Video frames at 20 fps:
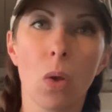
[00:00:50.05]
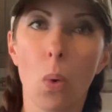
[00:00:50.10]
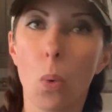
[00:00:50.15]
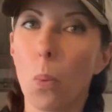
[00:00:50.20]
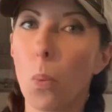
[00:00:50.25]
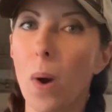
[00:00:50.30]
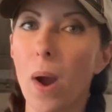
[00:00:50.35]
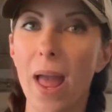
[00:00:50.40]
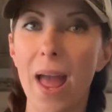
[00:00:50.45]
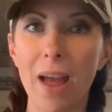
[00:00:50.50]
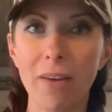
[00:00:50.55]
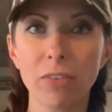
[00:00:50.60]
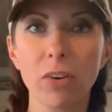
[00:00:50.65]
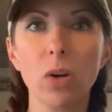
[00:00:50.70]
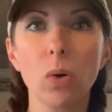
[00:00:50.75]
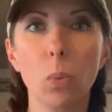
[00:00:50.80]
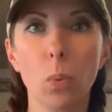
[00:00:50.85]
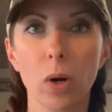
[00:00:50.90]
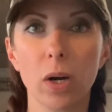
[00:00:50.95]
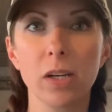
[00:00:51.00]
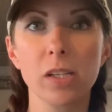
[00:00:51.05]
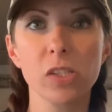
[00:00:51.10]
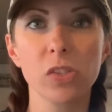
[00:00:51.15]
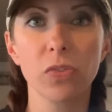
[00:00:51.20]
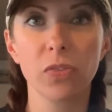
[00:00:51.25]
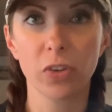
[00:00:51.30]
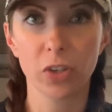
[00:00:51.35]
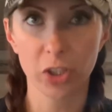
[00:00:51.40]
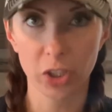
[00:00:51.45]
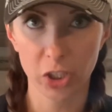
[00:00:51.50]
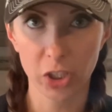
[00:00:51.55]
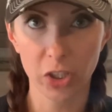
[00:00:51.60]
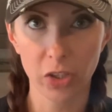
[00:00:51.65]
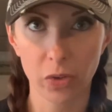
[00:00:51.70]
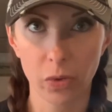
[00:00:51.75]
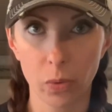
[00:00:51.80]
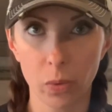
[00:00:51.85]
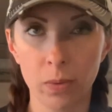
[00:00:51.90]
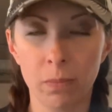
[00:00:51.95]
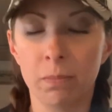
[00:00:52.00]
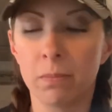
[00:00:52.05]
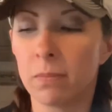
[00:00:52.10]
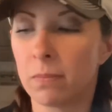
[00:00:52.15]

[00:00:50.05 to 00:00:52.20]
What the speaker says: whatever works for you.